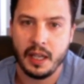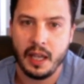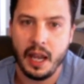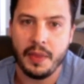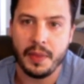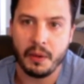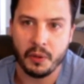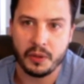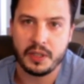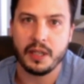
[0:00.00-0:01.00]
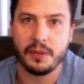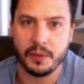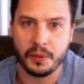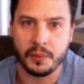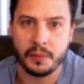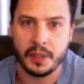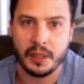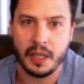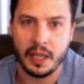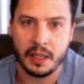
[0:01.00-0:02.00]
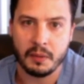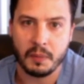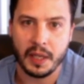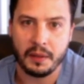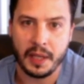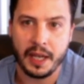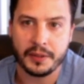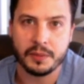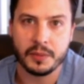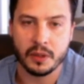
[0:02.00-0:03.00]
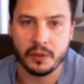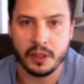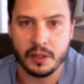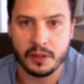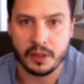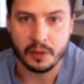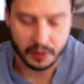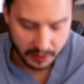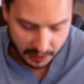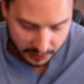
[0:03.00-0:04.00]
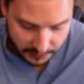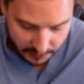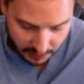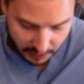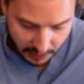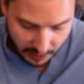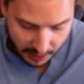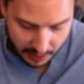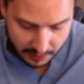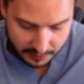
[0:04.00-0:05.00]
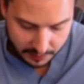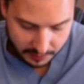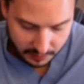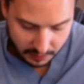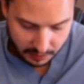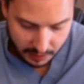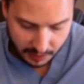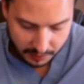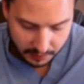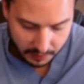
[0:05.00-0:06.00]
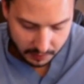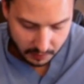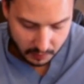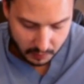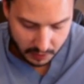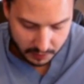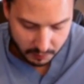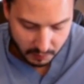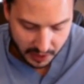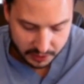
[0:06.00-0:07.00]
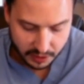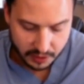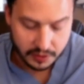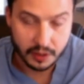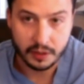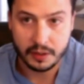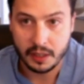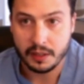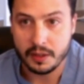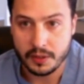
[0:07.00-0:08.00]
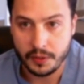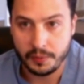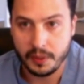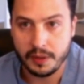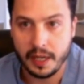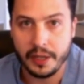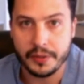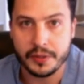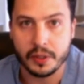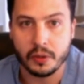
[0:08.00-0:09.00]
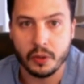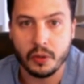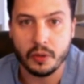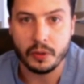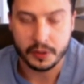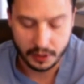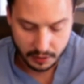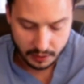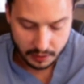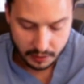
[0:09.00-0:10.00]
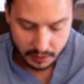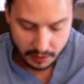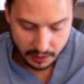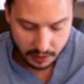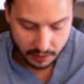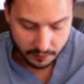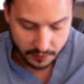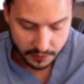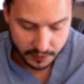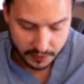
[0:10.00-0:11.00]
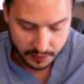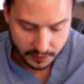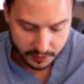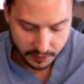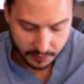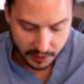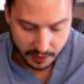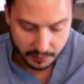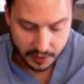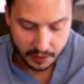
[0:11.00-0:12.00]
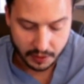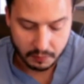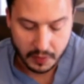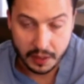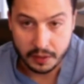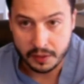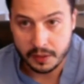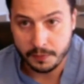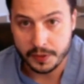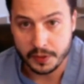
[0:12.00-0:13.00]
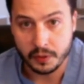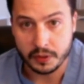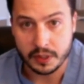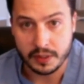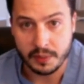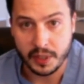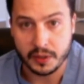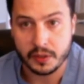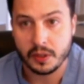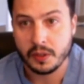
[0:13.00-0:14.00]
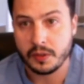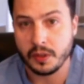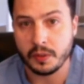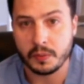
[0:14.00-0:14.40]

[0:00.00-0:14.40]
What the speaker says: and they rotate through them, and it allows them to go through these lower leagues, and it's much easier to get this 3,000 gold here versus somebody up here, and the difference in gold isn't that much. So